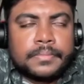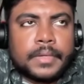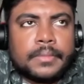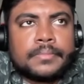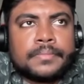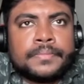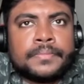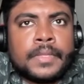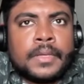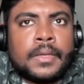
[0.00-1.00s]
Yeah.
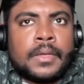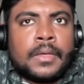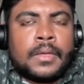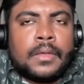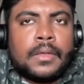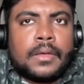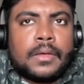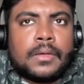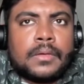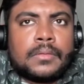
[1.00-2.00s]

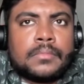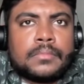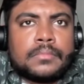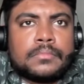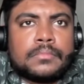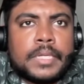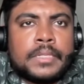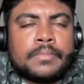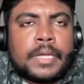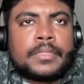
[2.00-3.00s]

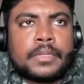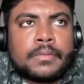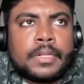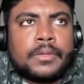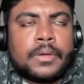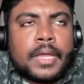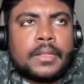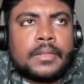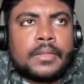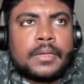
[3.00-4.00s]
In MySQL, you
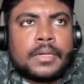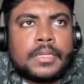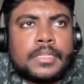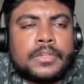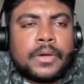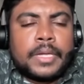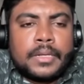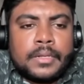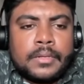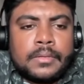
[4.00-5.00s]
can
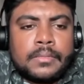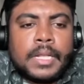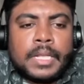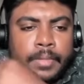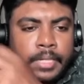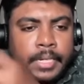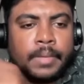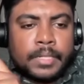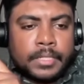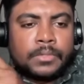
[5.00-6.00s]
join multiple
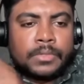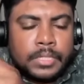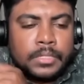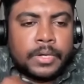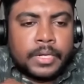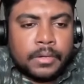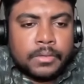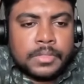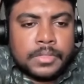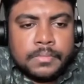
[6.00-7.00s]
tables using join
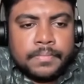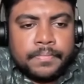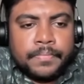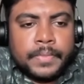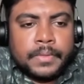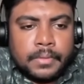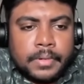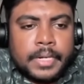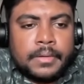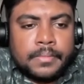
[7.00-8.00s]
clause, right?